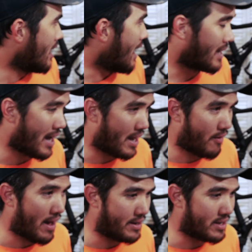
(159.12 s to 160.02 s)
I kind
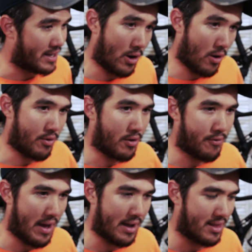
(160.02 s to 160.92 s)
of had to get over the
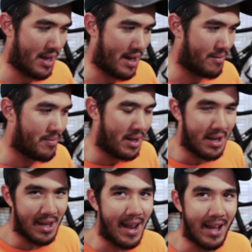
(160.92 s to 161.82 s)
fact that
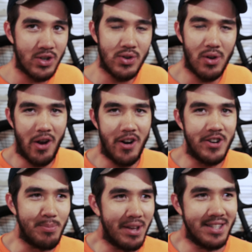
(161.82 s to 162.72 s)
an extra
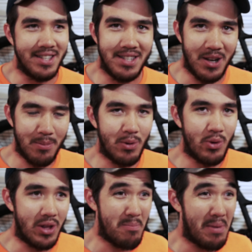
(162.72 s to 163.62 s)
large means it's going to be
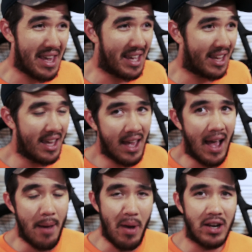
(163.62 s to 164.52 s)
really big.
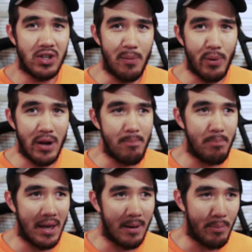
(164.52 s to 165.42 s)
I'm actually a pretty
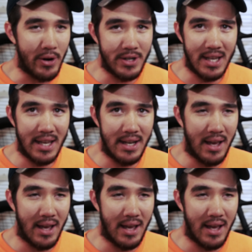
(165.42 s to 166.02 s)
big person.